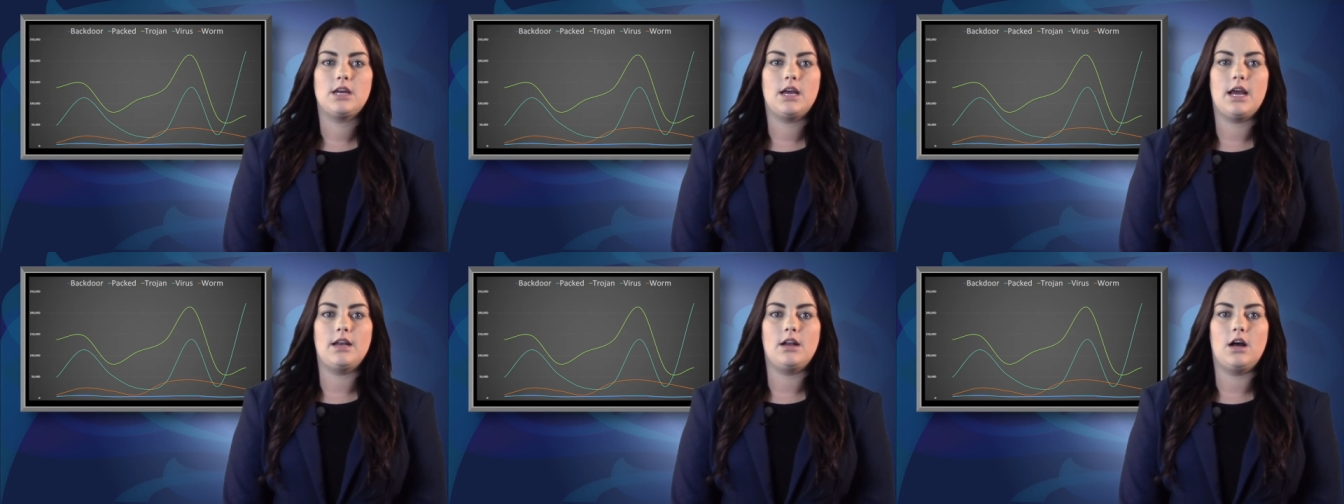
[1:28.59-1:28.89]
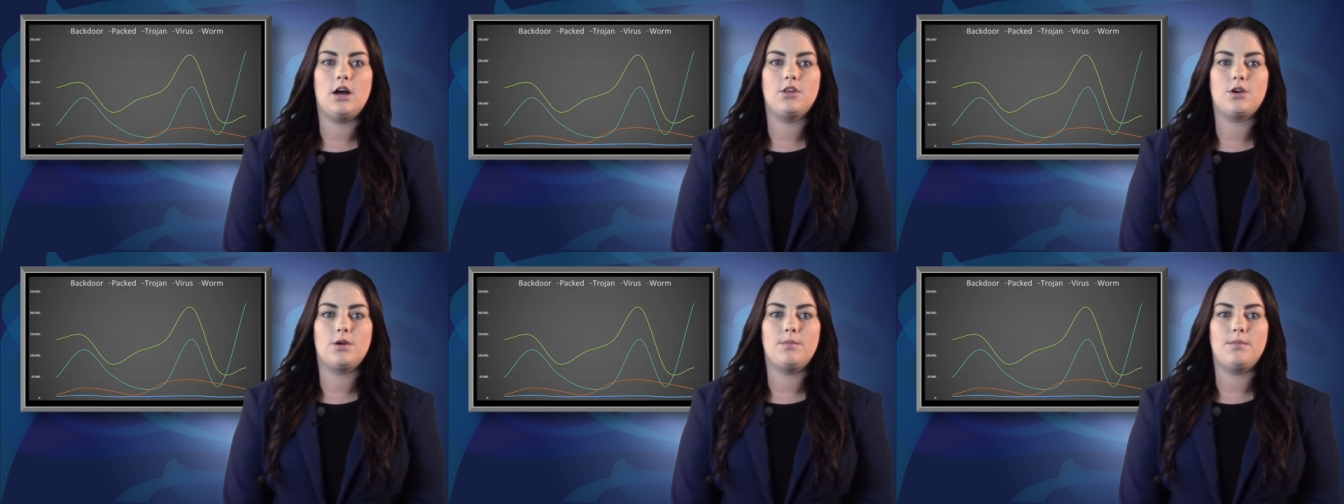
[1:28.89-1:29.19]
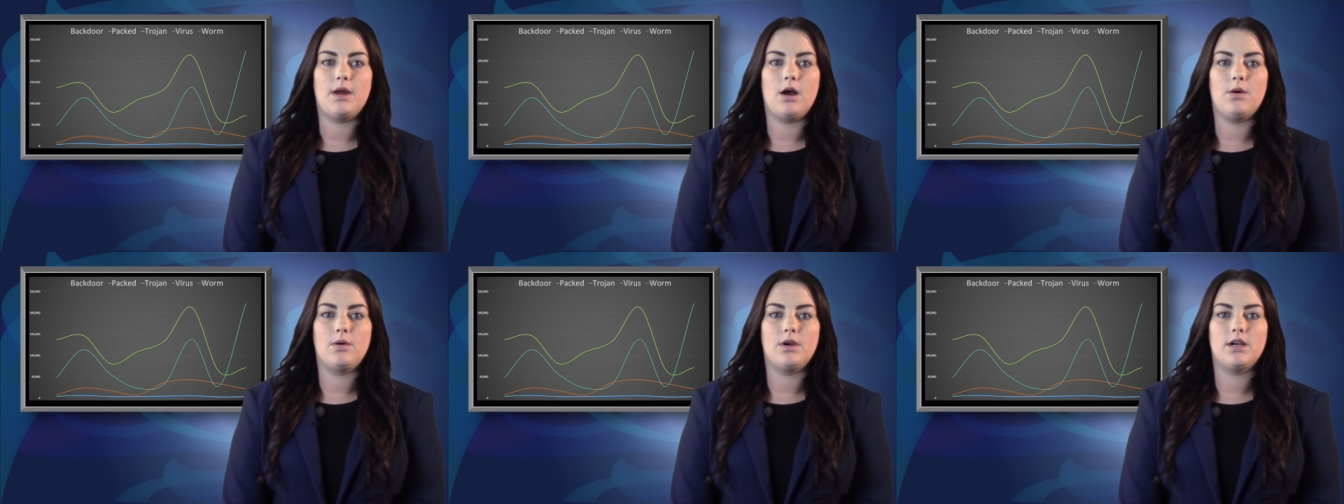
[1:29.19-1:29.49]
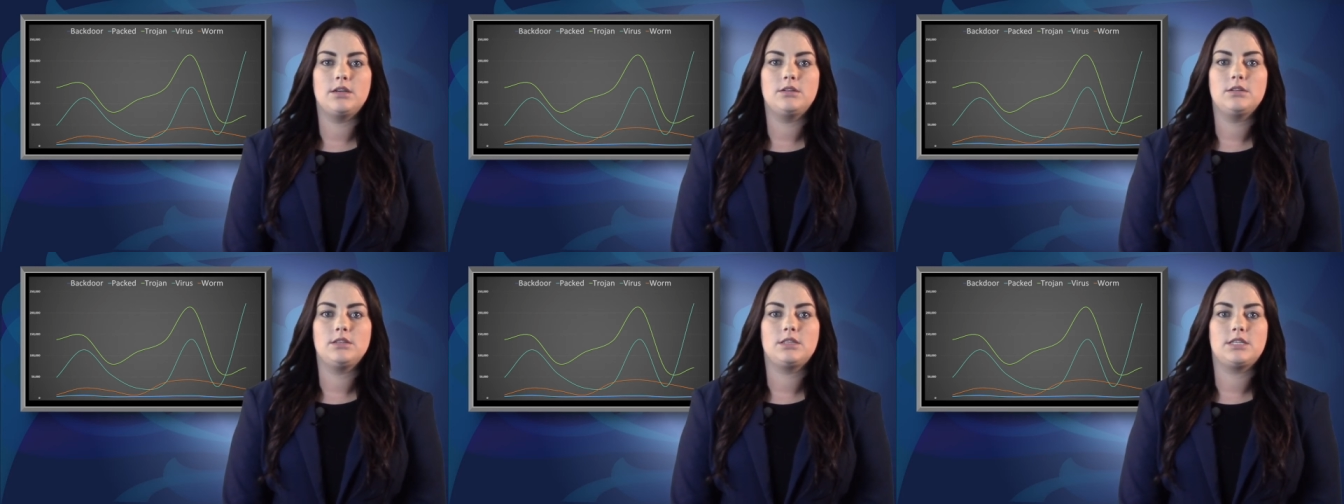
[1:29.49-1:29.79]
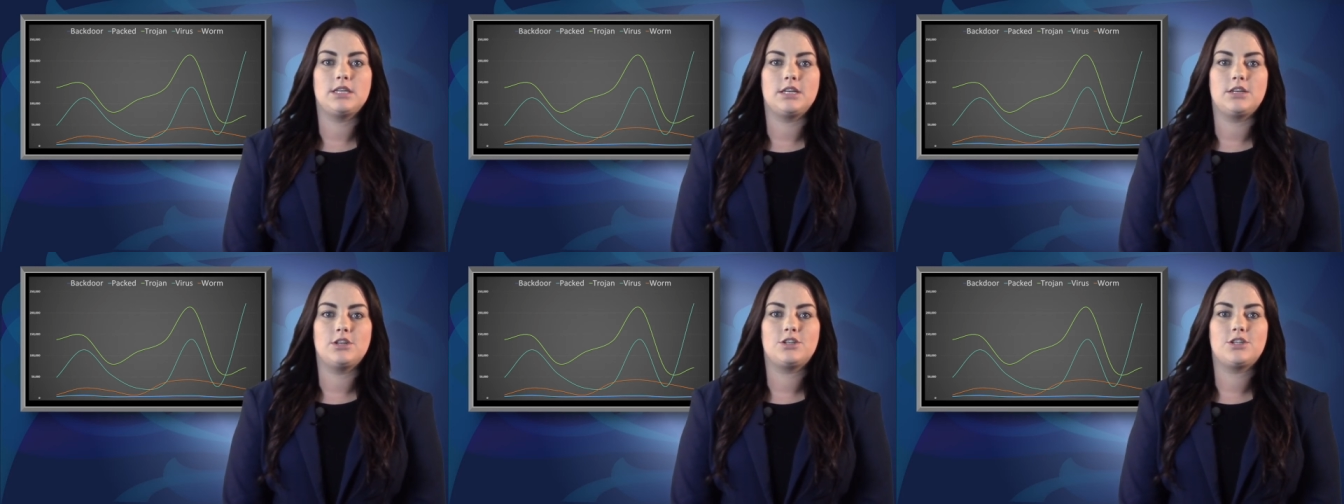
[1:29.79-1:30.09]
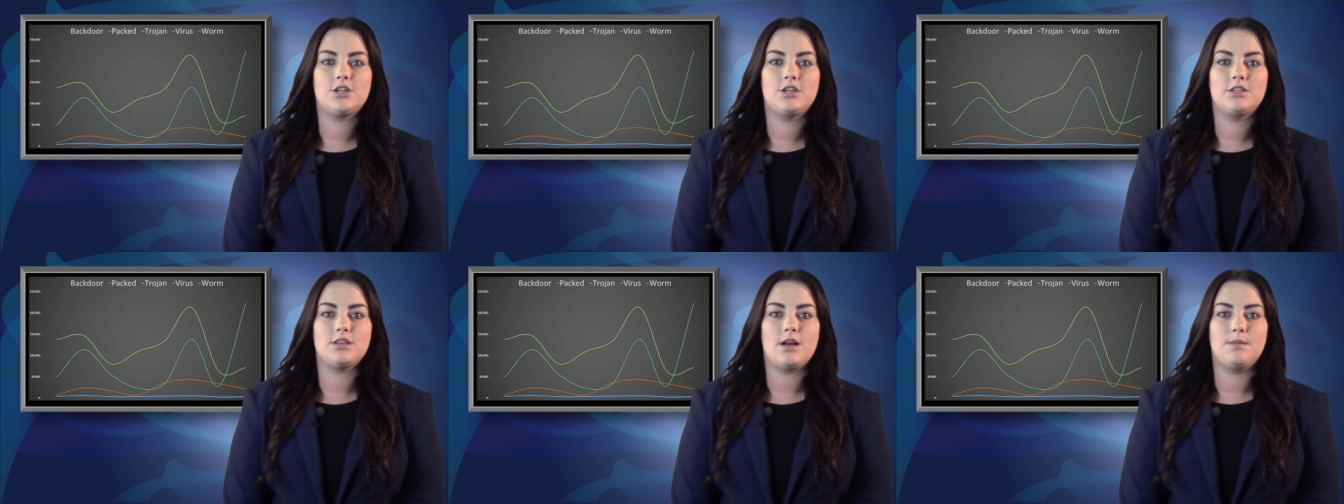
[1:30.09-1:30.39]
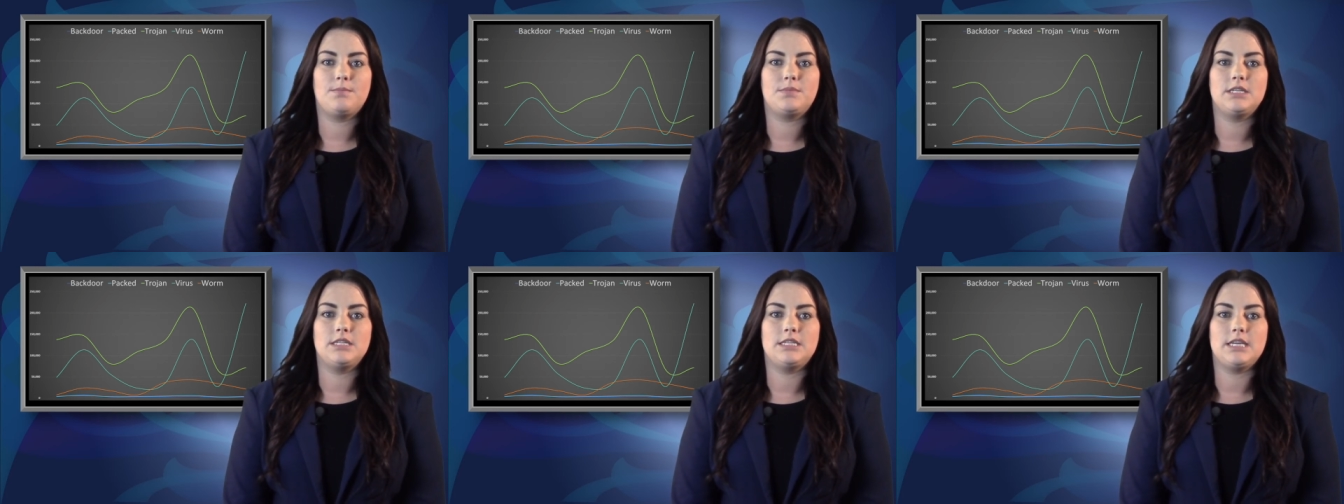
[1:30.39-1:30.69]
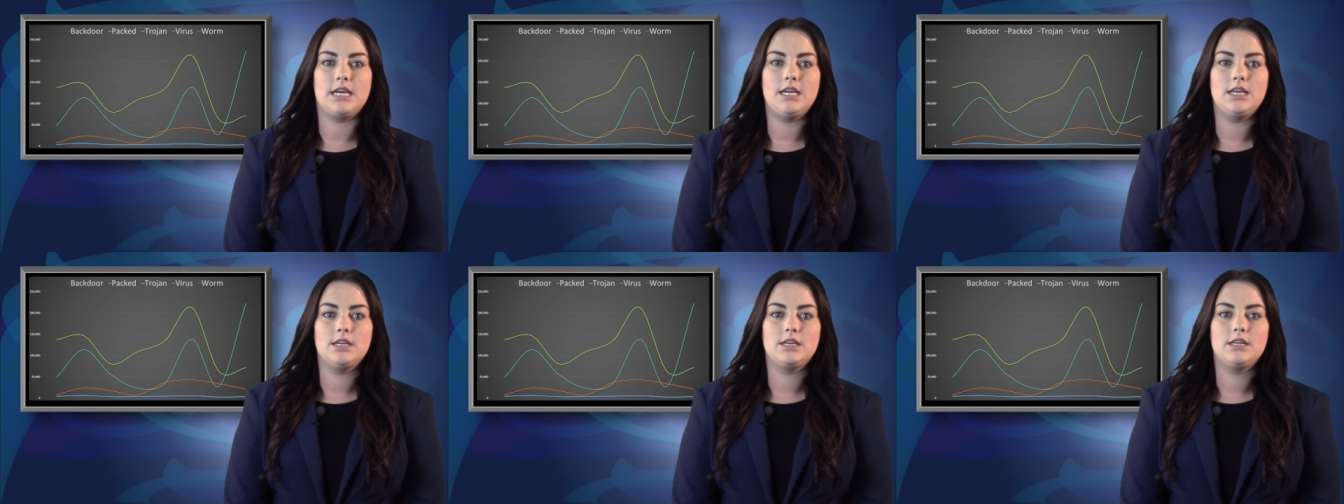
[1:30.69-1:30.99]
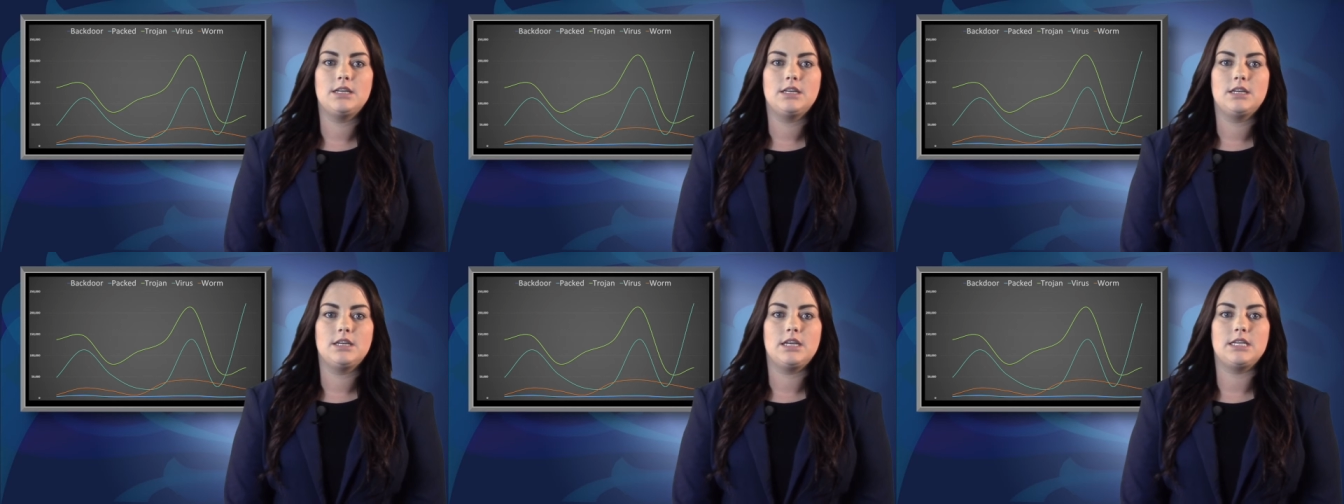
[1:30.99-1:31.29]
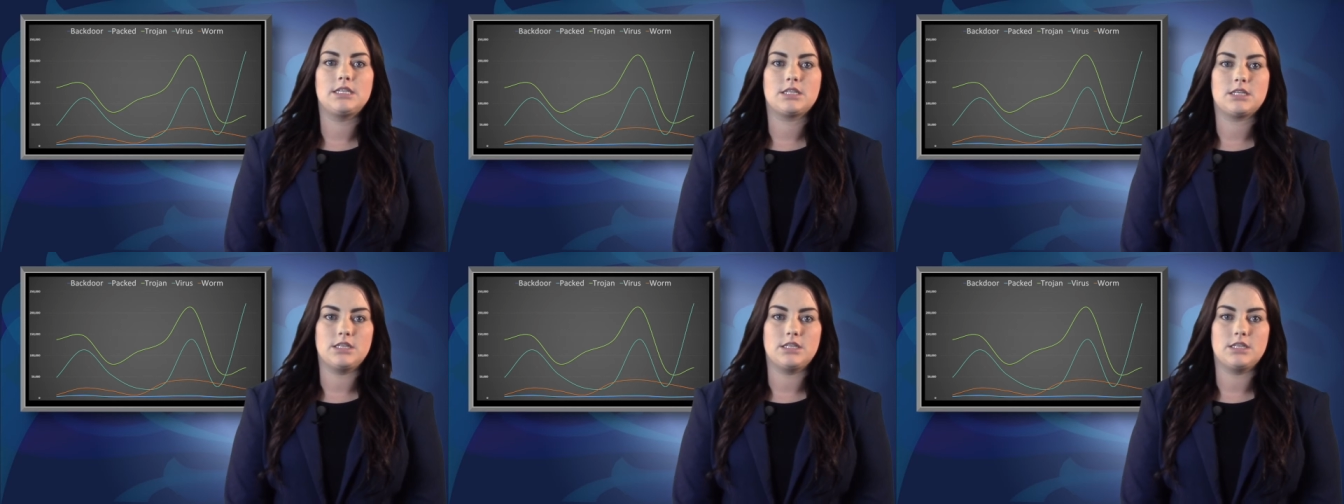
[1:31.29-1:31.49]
and other malware signatures up to date is